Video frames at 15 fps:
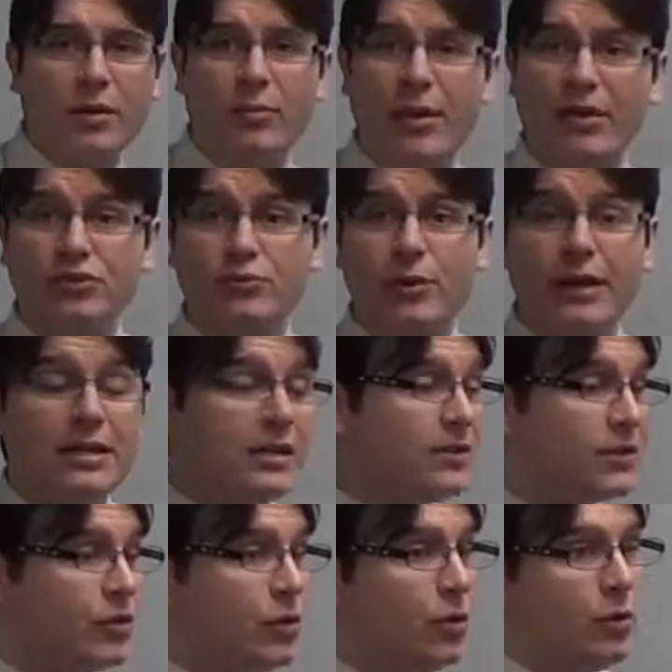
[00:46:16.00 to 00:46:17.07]
I'm about to write is
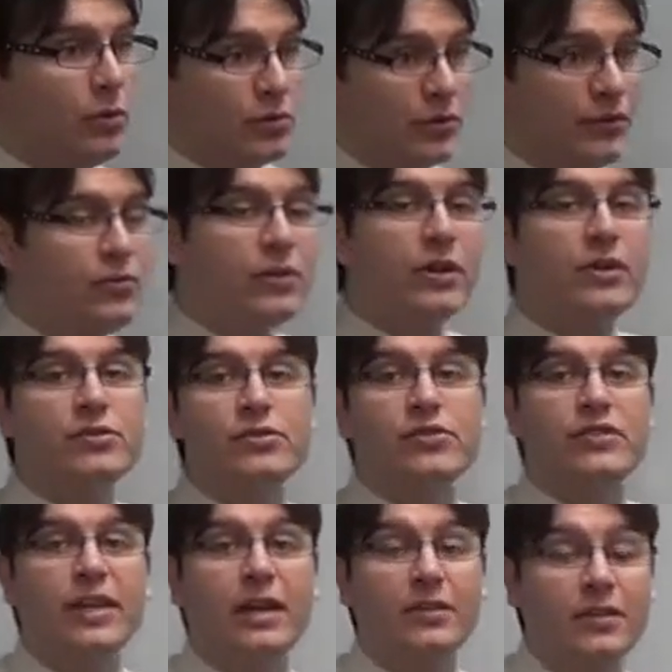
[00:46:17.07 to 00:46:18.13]
gold. If you can
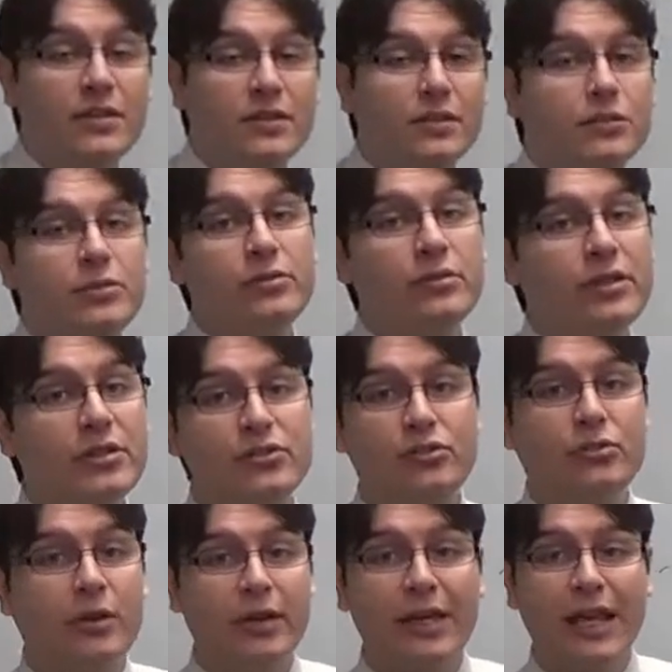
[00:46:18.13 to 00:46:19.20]
understand this and do this,
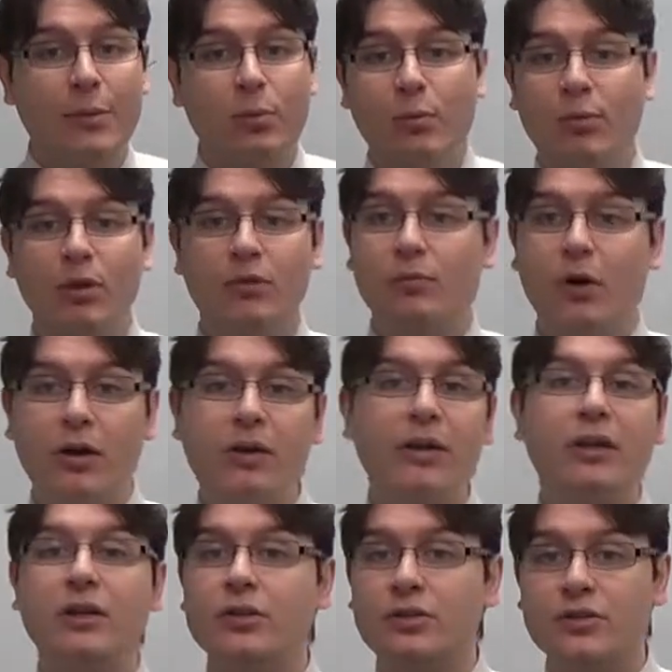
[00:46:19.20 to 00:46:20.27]
you are capable of
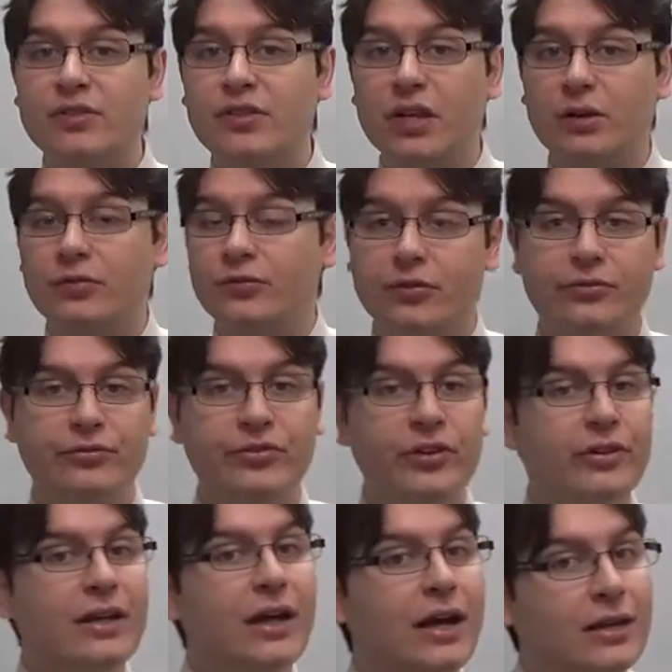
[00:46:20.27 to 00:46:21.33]
marketing yourself for
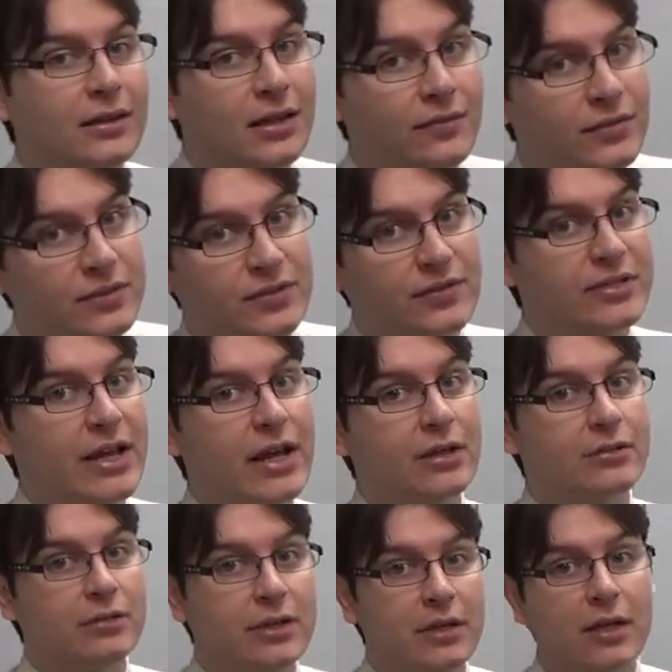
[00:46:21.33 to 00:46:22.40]
very high levels of
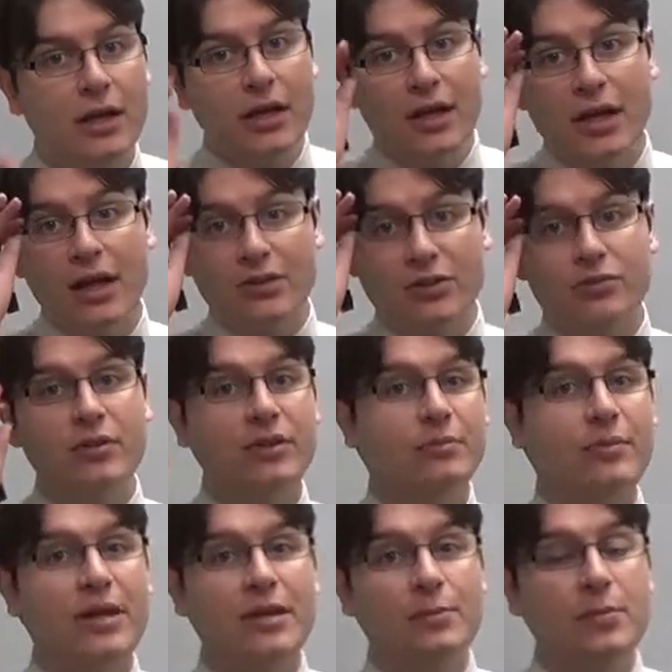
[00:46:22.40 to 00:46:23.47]
salary, and you can
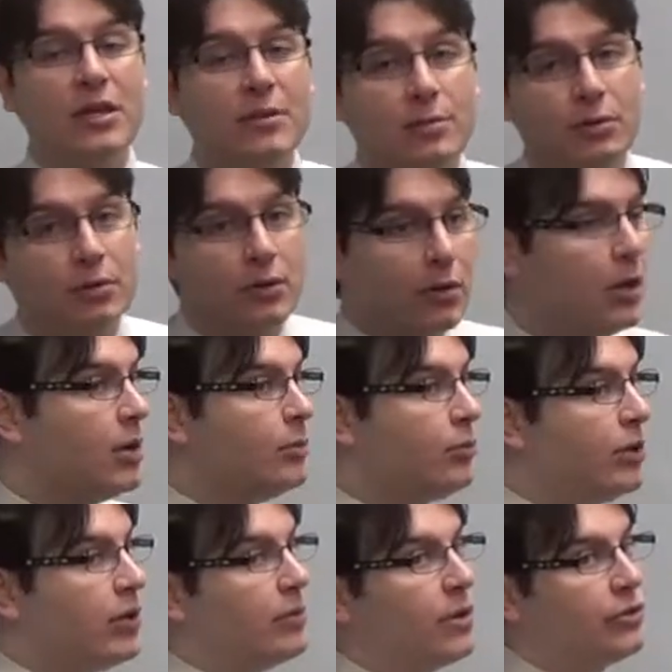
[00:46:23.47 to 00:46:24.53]
make people
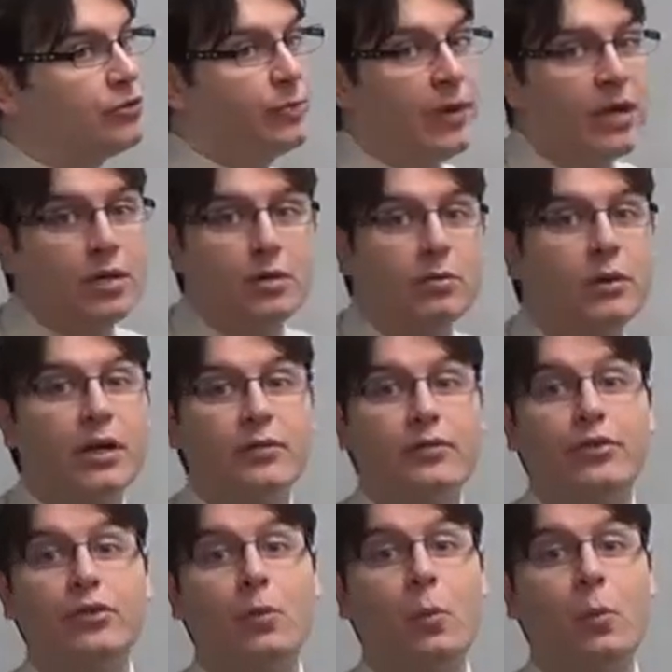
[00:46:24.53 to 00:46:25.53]
pretty much pay you whatever you